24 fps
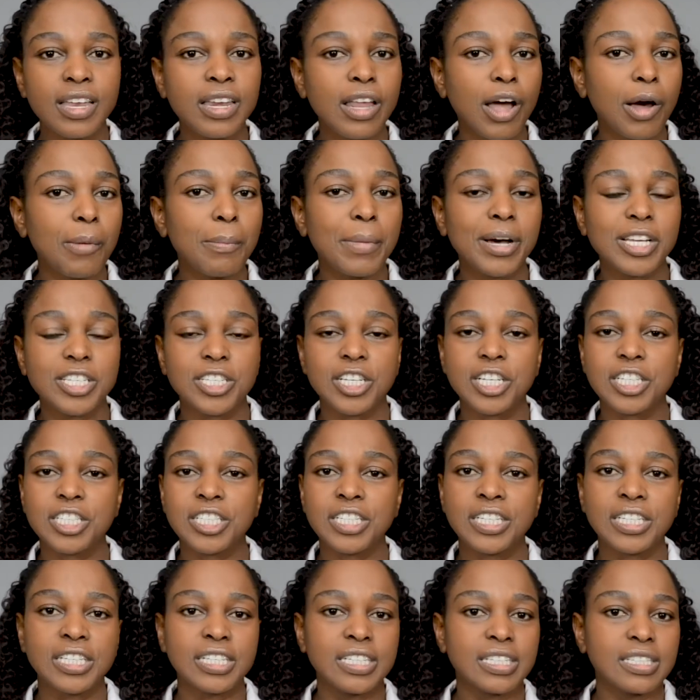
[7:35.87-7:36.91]
our
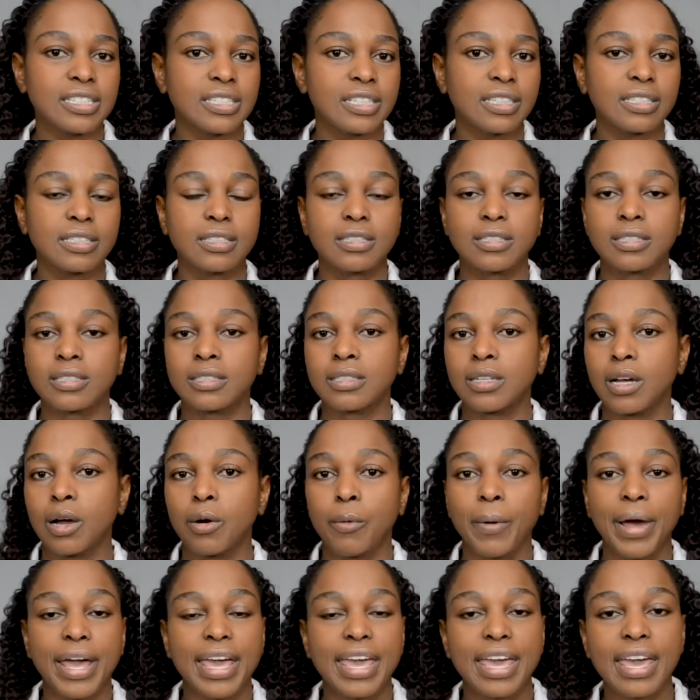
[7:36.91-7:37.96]
massages and
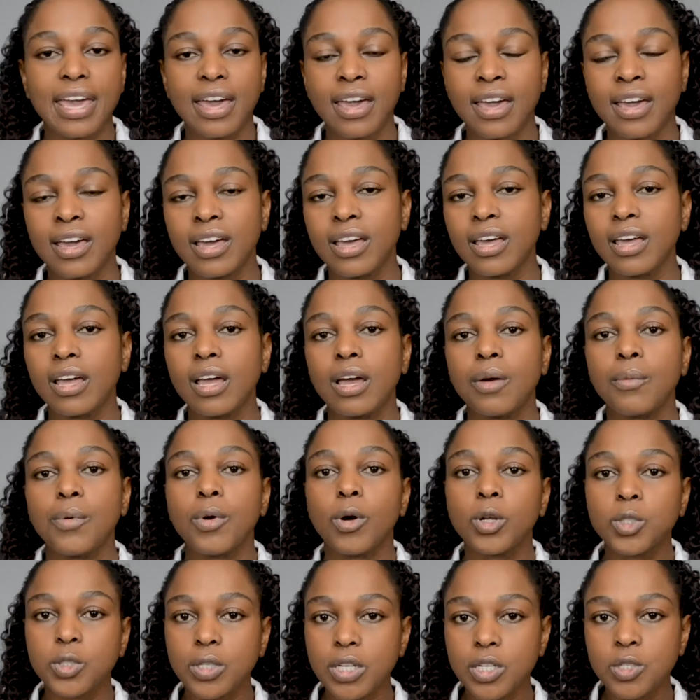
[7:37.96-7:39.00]
our hair, we
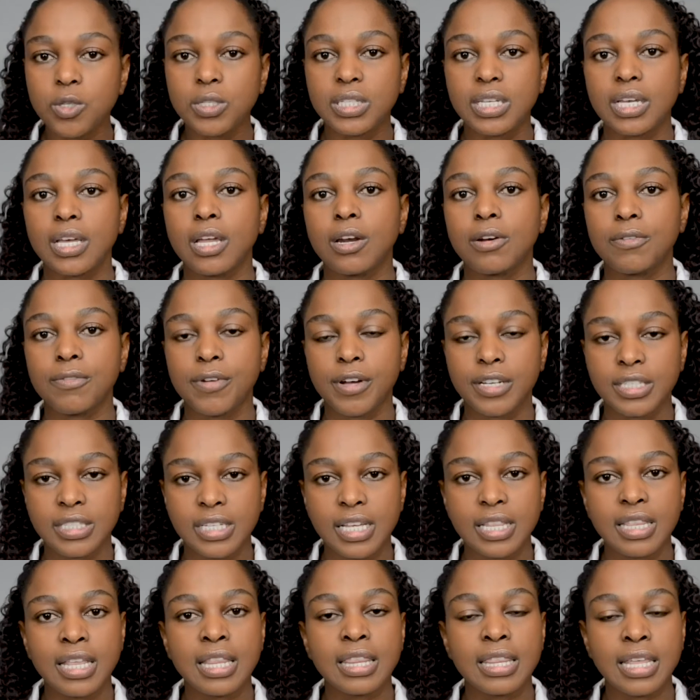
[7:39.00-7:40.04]
also need to take care of our
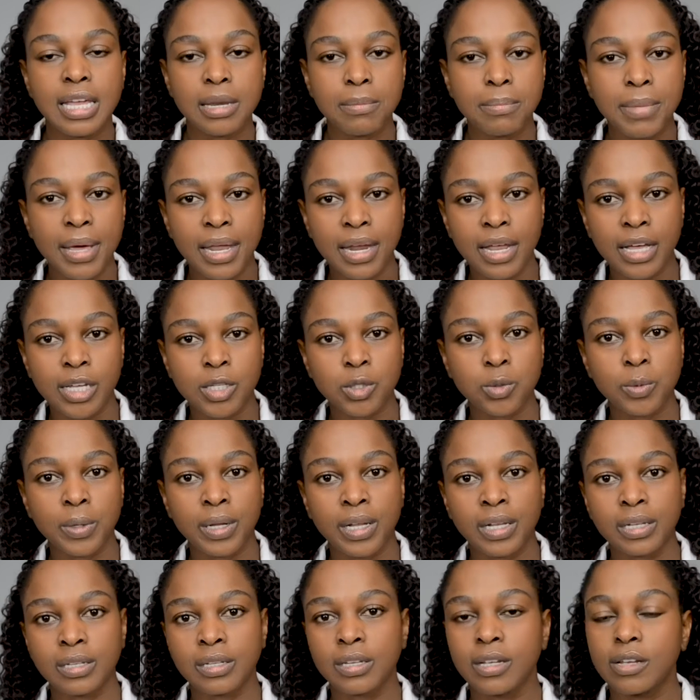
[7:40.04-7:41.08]
teeth in that manner as
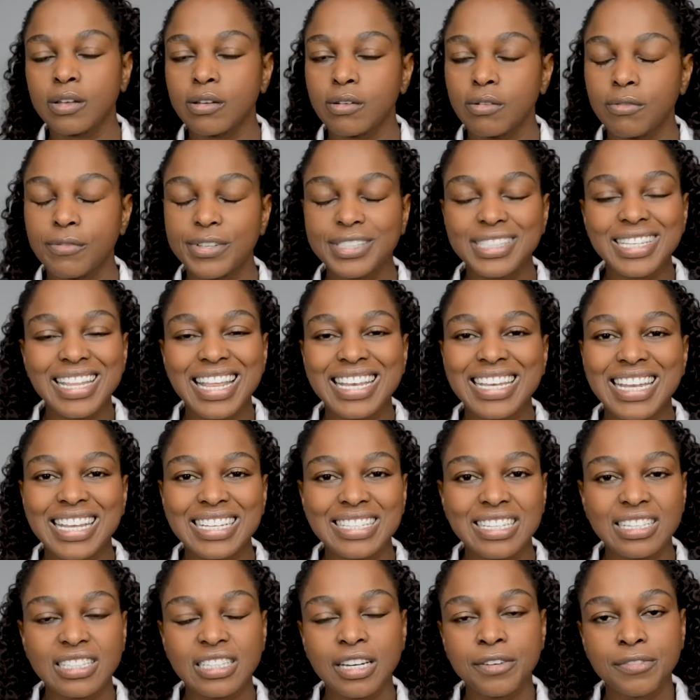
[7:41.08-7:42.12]
well. Visit the
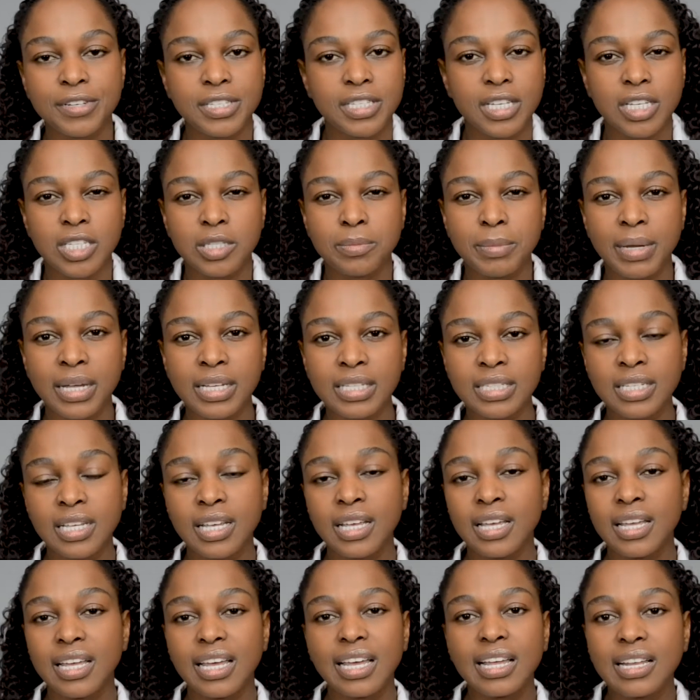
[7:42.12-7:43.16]
dentist every 6 months.
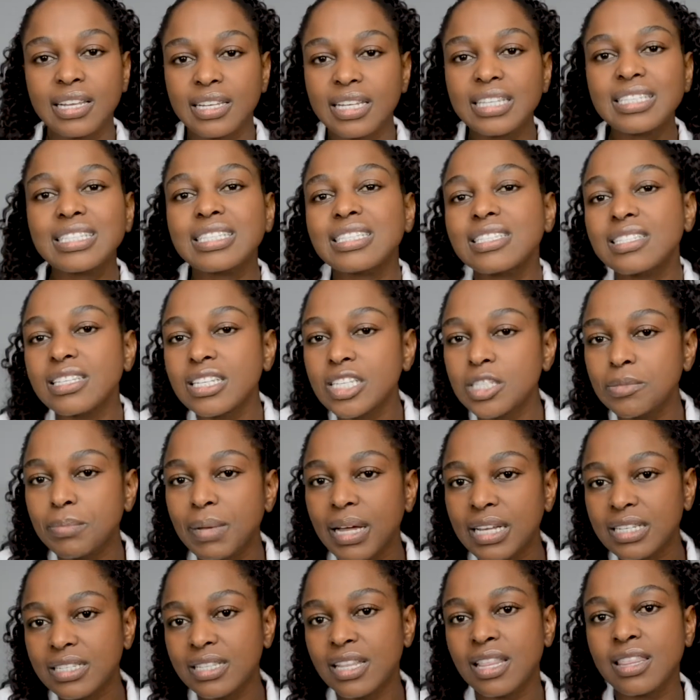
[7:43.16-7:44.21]
At least it's 6
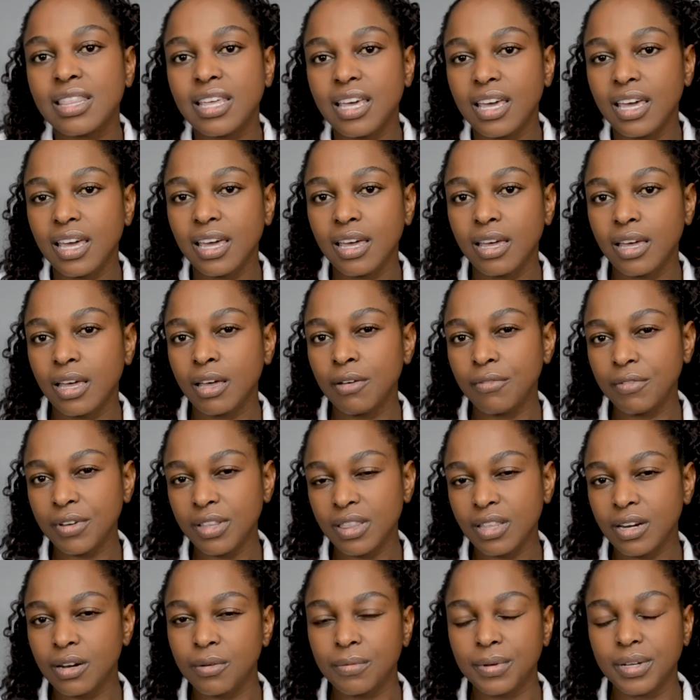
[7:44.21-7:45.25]
months, then the hair every
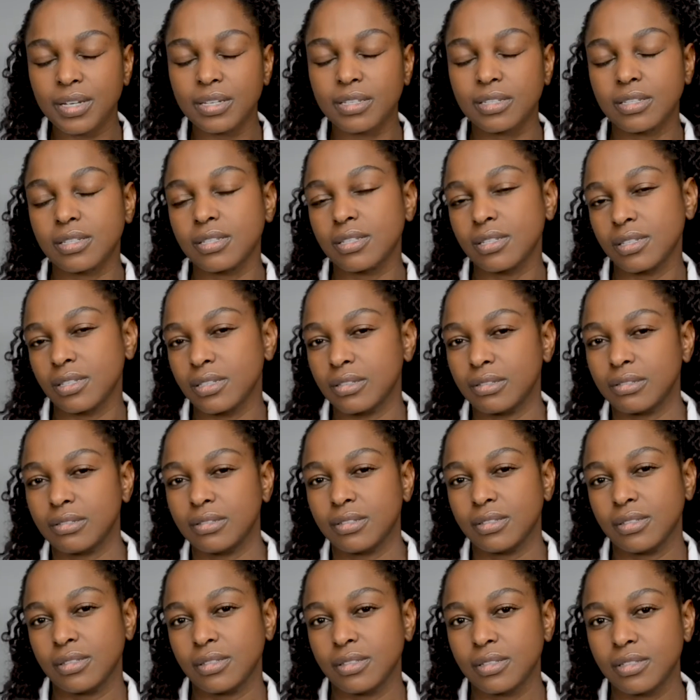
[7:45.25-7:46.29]
3 weeks.
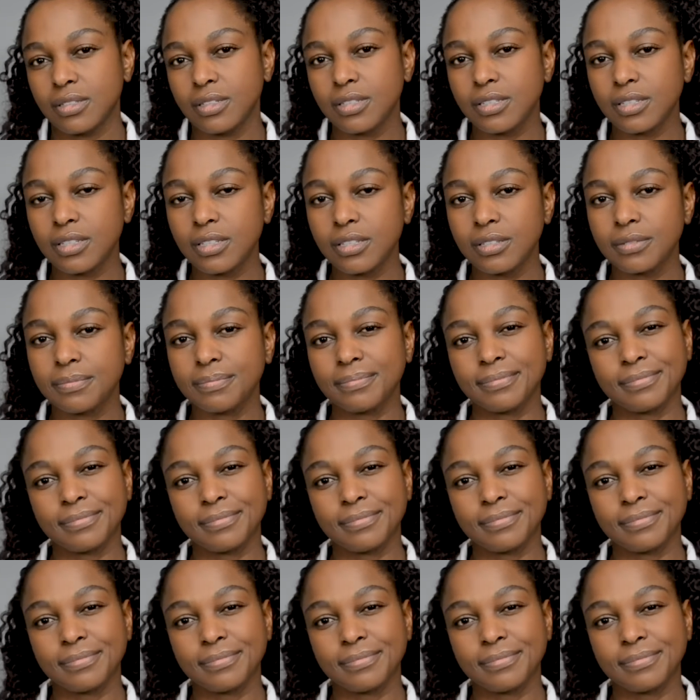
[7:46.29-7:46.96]
You see?